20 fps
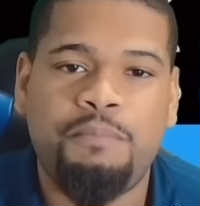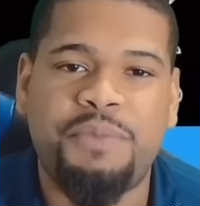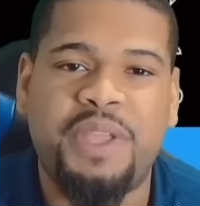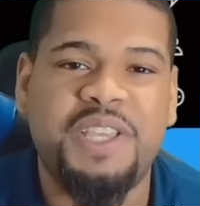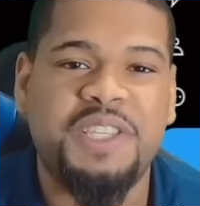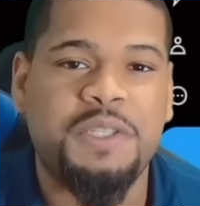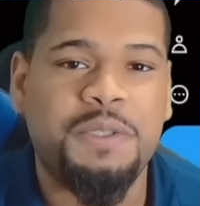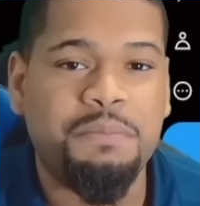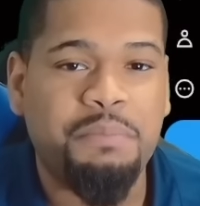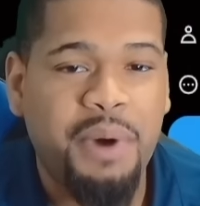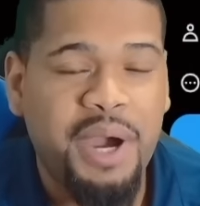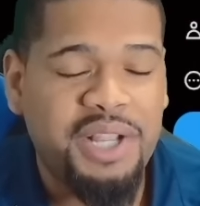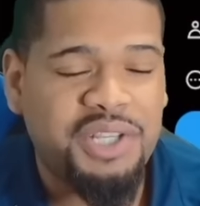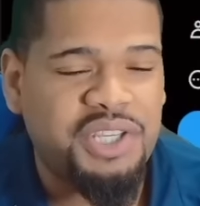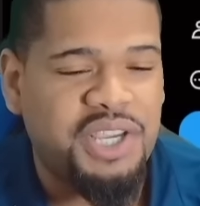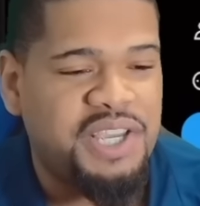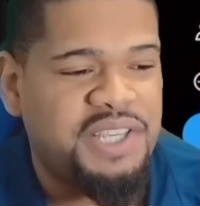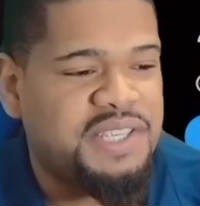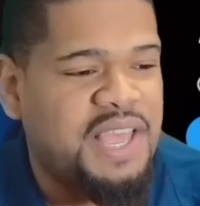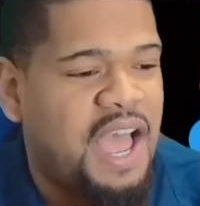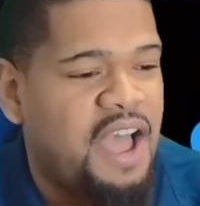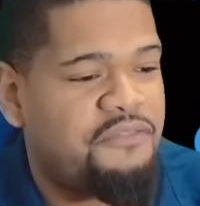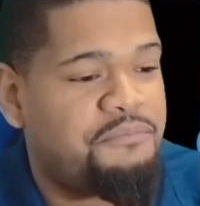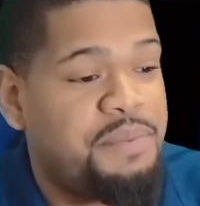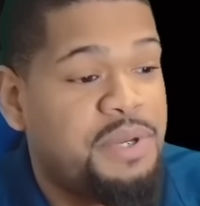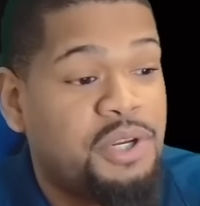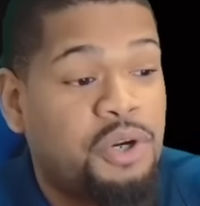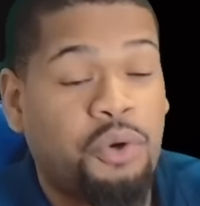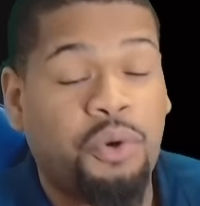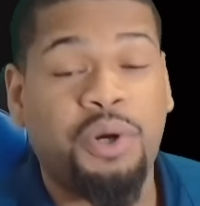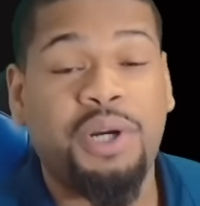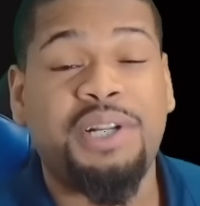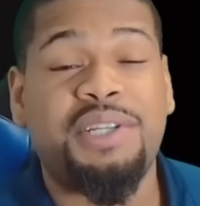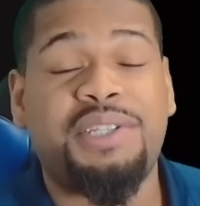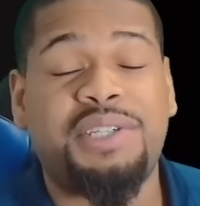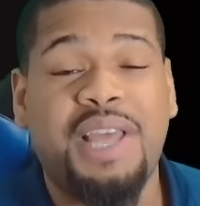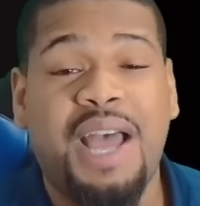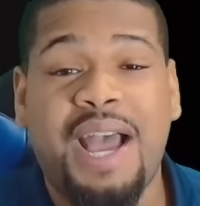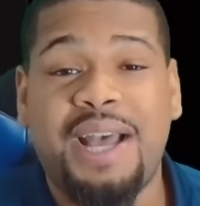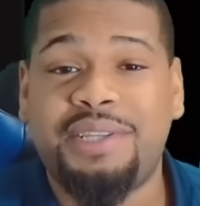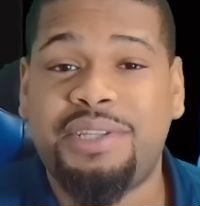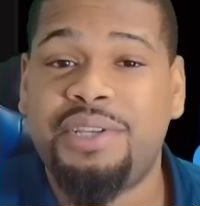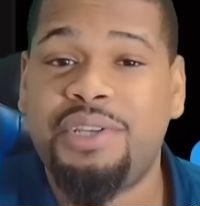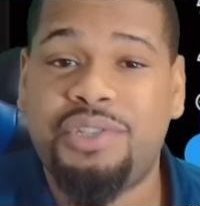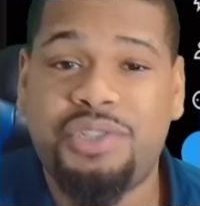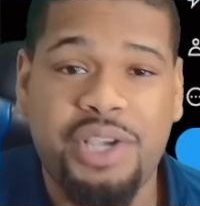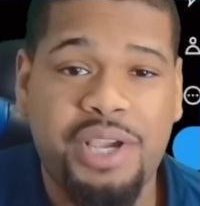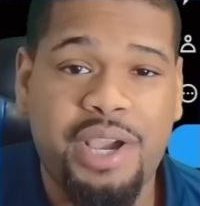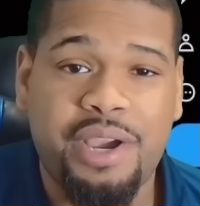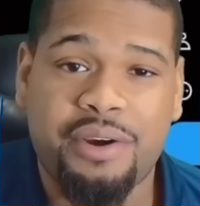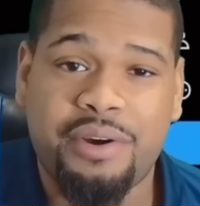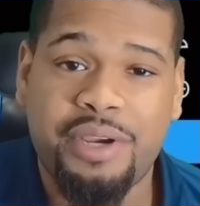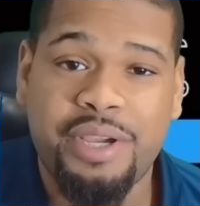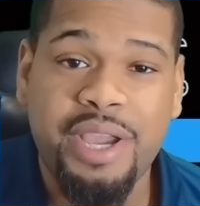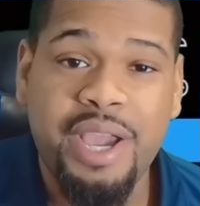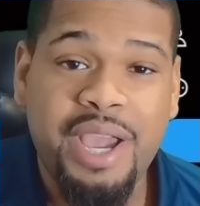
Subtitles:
as much as I've been criticizing Jerry,